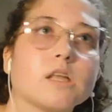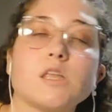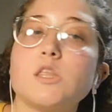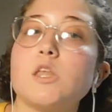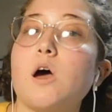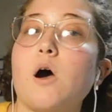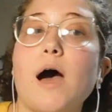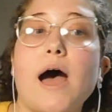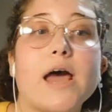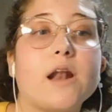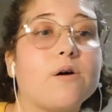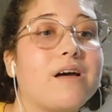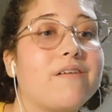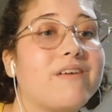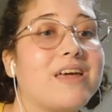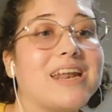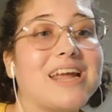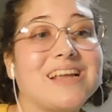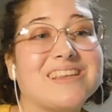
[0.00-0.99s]
No, I don't
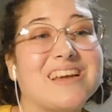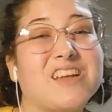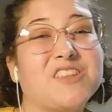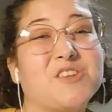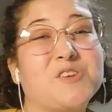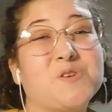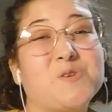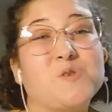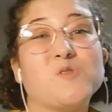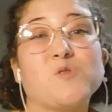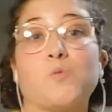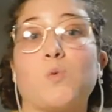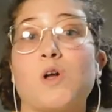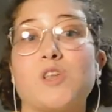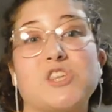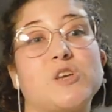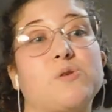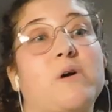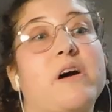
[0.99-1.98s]
have any tattoos
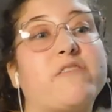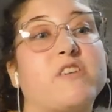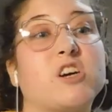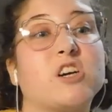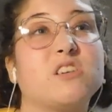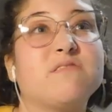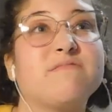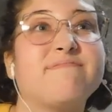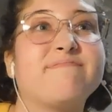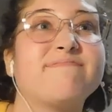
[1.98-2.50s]
whatsoever.